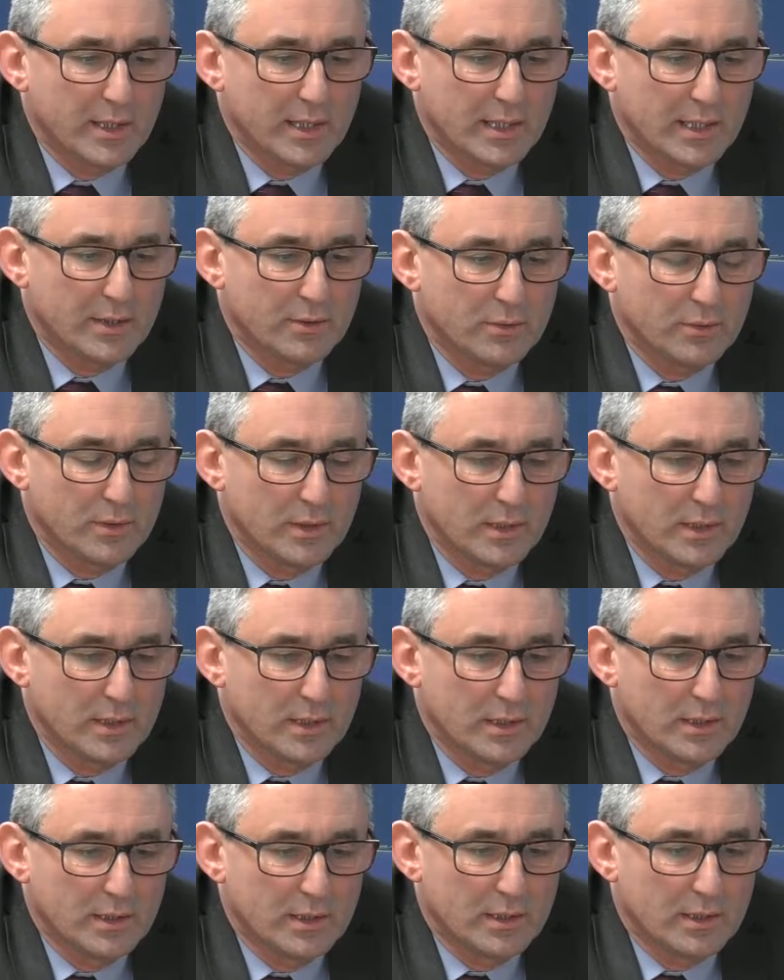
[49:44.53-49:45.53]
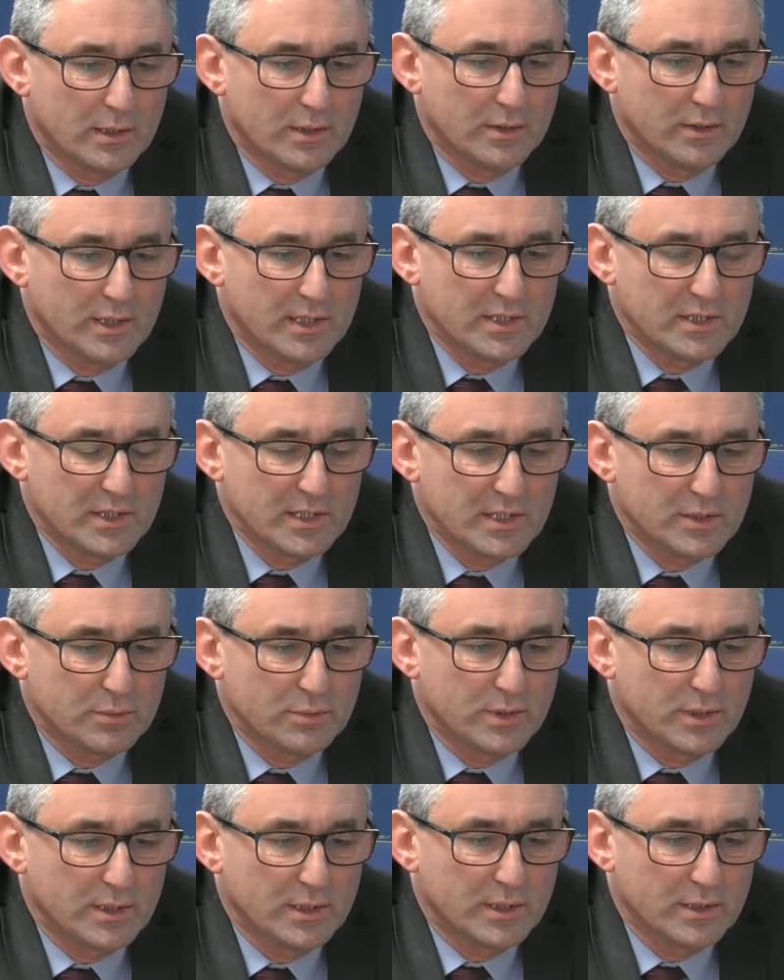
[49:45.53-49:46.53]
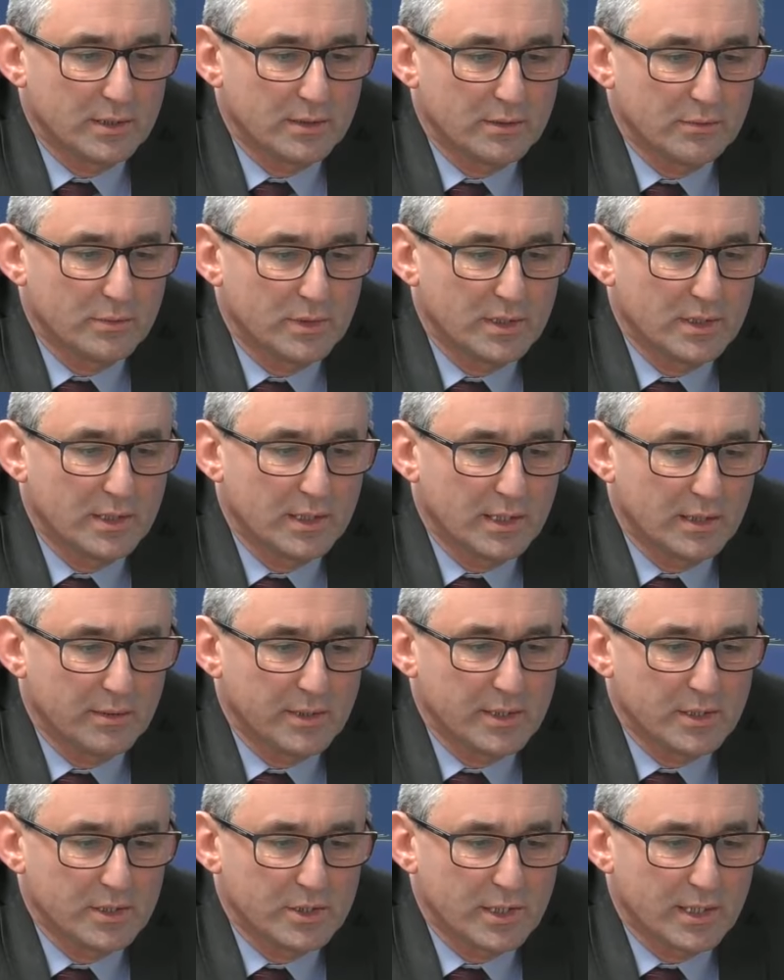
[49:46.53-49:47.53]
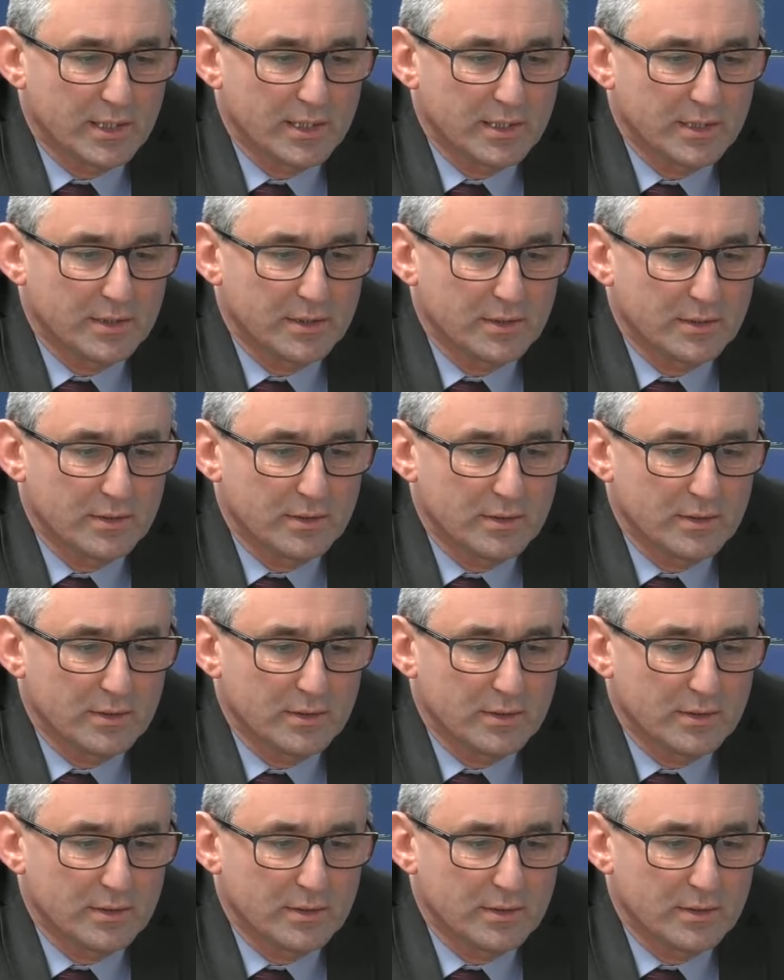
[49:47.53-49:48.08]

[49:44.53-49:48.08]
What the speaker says: how these things were done. I mean, Janet